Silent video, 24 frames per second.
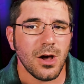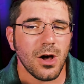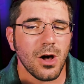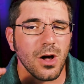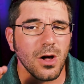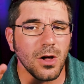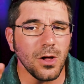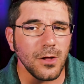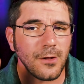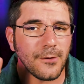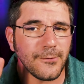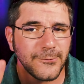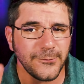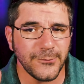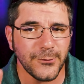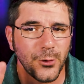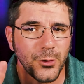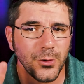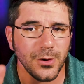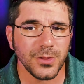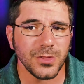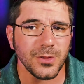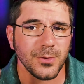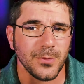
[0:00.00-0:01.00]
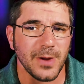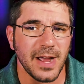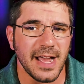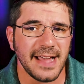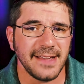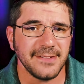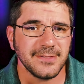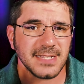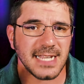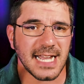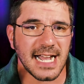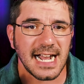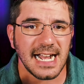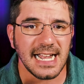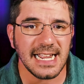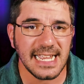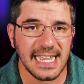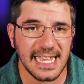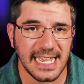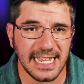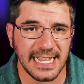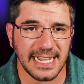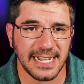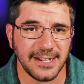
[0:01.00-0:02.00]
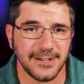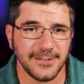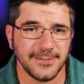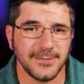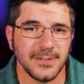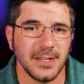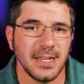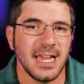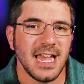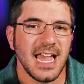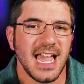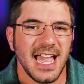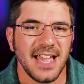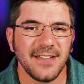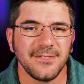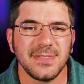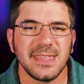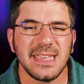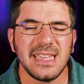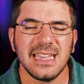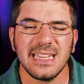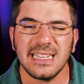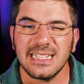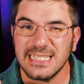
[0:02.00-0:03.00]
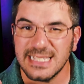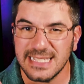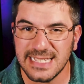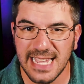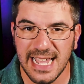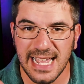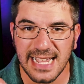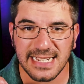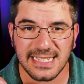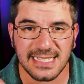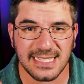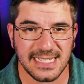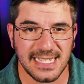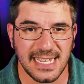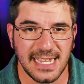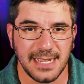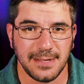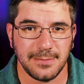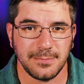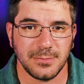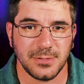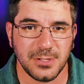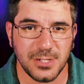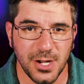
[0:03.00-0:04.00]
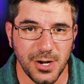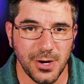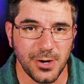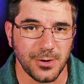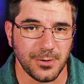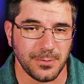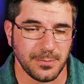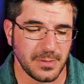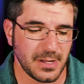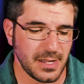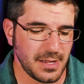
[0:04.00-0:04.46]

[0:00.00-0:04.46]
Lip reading: all four of the Rives I have the exact same dome.